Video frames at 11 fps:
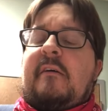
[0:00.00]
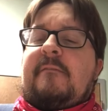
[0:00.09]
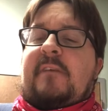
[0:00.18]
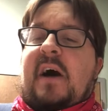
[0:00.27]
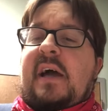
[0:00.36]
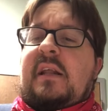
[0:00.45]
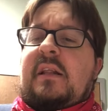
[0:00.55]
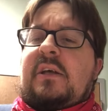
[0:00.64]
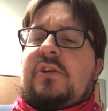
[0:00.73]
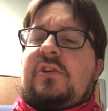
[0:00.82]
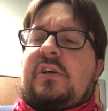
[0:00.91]

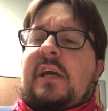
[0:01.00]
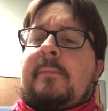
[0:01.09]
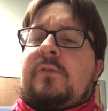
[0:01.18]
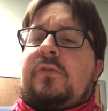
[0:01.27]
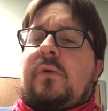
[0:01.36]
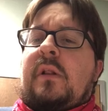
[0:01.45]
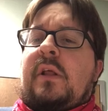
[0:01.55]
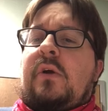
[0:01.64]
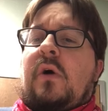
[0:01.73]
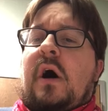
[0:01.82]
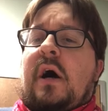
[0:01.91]
Finally, she came to a
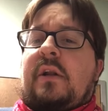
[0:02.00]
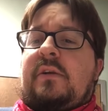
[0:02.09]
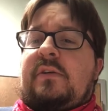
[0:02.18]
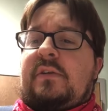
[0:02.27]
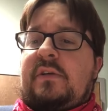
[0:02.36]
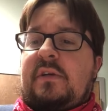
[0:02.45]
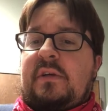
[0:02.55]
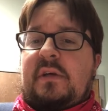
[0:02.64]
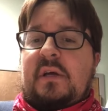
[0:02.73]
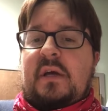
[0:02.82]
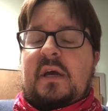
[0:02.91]
little hut,
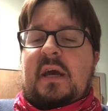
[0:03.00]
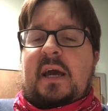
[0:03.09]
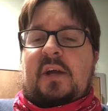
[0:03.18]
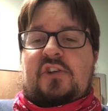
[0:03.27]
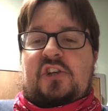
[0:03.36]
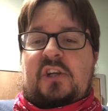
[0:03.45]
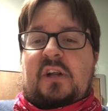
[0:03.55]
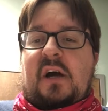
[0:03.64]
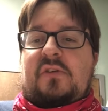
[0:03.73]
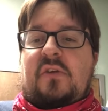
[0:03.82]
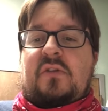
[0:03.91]
and she
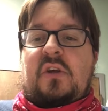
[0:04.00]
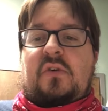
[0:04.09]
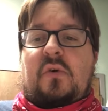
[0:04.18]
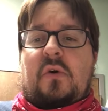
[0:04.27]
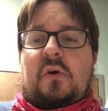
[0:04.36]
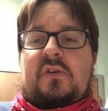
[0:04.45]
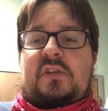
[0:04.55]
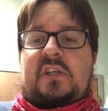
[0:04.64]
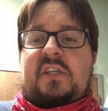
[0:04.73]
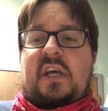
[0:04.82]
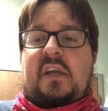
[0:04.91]
knocked on the door.
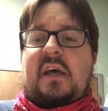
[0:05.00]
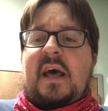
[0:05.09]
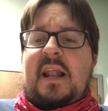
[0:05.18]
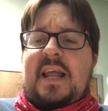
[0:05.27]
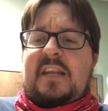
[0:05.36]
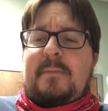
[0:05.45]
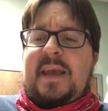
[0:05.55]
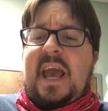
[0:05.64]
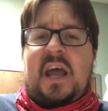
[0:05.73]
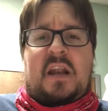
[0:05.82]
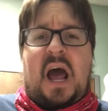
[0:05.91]
She said, Let
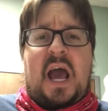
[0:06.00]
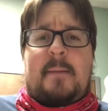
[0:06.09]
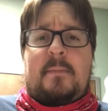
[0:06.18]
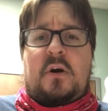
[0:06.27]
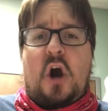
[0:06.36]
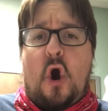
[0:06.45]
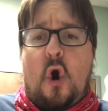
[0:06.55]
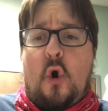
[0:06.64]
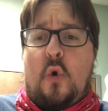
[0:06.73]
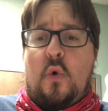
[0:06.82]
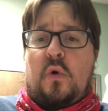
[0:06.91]
me in, I am
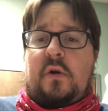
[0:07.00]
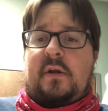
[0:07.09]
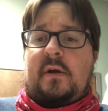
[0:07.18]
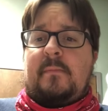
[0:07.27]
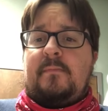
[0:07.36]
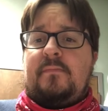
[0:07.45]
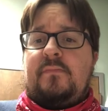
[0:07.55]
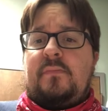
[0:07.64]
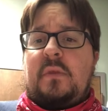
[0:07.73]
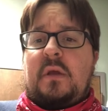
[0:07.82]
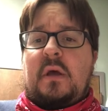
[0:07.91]
cold.
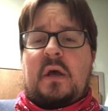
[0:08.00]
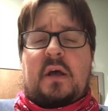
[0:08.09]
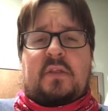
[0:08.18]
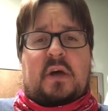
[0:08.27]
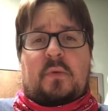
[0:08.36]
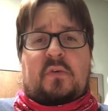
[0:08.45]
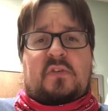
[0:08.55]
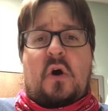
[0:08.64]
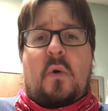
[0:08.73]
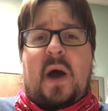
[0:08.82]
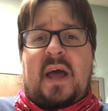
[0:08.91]
There was
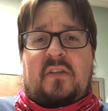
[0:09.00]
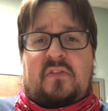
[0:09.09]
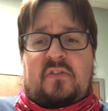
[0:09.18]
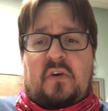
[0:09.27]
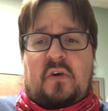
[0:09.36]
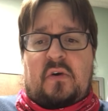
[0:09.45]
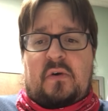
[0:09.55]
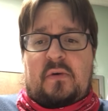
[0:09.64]
no answer.